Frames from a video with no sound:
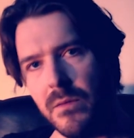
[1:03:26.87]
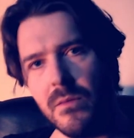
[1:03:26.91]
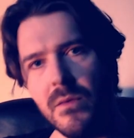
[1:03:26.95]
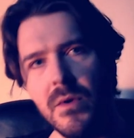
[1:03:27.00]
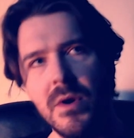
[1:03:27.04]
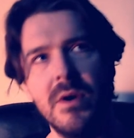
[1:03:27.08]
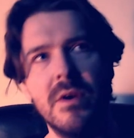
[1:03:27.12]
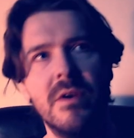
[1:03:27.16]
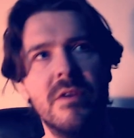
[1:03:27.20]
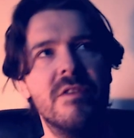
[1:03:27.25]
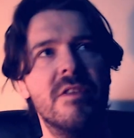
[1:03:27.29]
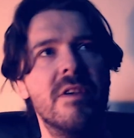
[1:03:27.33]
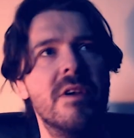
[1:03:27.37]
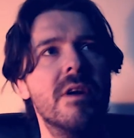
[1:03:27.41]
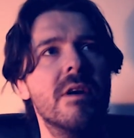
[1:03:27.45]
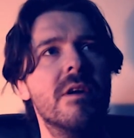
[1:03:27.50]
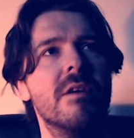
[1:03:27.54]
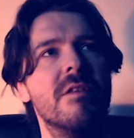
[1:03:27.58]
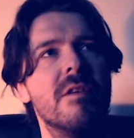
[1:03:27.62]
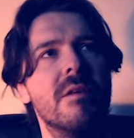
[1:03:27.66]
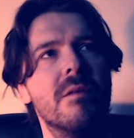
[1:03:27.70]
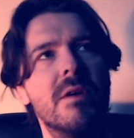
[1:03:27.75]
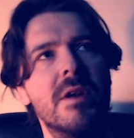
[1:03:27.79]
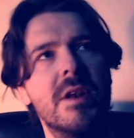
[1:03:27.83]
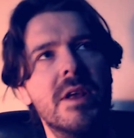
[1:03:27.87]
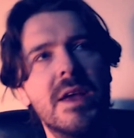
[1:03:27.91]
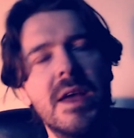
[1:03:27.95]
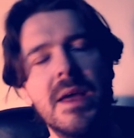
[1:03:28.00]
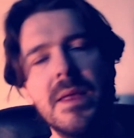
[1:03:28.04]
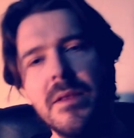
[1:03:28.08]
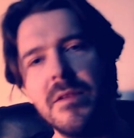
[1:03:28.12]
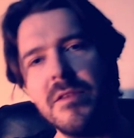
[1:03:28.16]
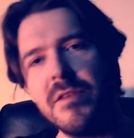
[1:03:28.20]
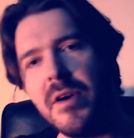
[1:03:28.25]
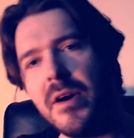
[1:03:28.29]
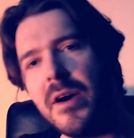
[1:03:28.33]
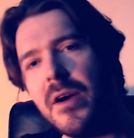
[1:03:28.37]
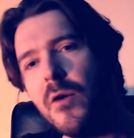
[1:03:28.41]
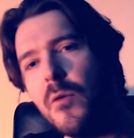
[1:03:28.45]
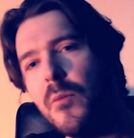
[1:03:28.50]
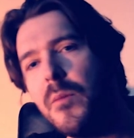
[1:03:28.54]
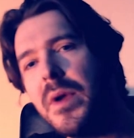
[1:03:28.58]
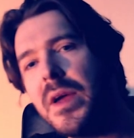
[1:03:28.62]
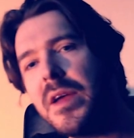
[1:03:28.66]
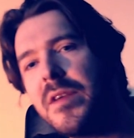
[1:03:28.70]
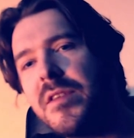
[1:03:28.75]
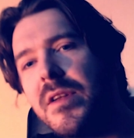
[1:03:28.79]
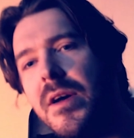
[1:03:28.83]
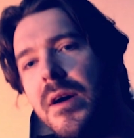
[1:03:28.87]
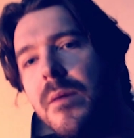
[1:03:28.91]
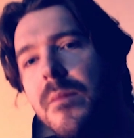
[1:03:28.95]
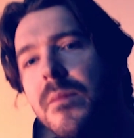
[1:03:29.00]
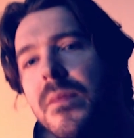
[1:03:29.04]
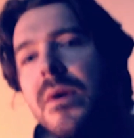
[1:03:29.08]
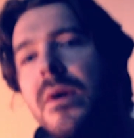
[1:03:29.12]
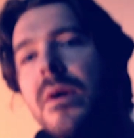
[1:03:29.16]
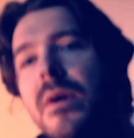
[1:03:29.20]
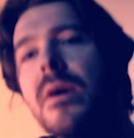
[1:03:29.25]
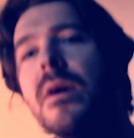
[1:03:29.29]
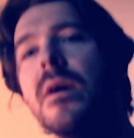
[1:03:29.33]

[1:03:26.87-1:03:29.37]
where is it? Because I'm going to get the title mixed up.